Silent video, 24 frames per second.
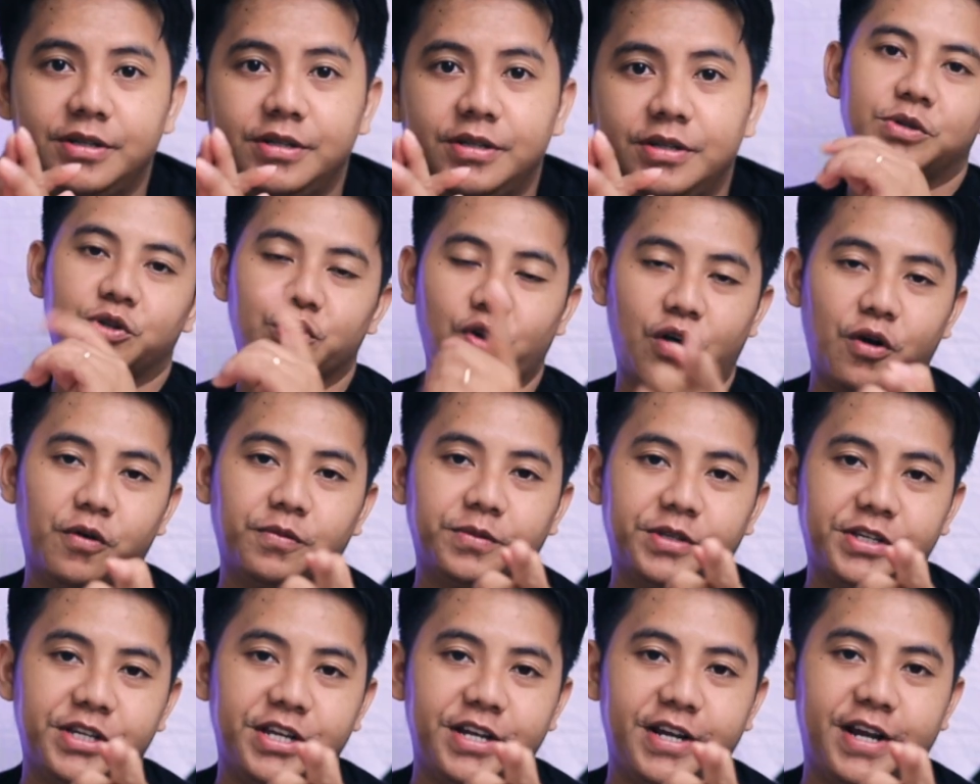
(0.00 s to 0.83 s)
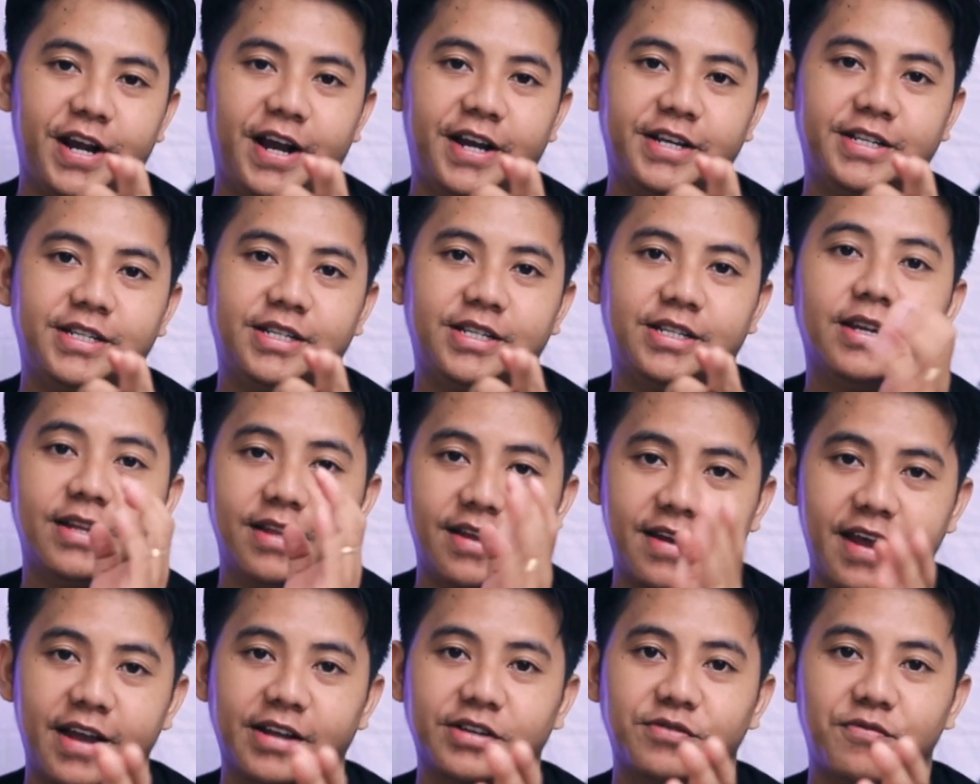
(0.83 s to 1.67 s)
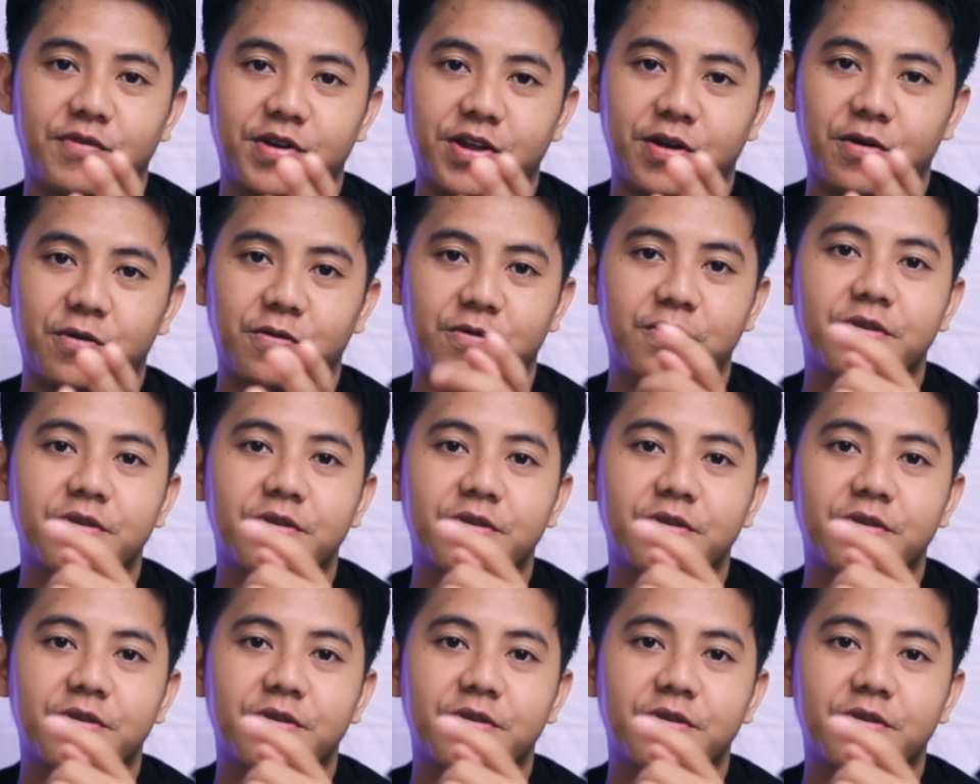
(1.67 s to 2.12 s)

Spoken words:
So I hope to see you guys in the next video.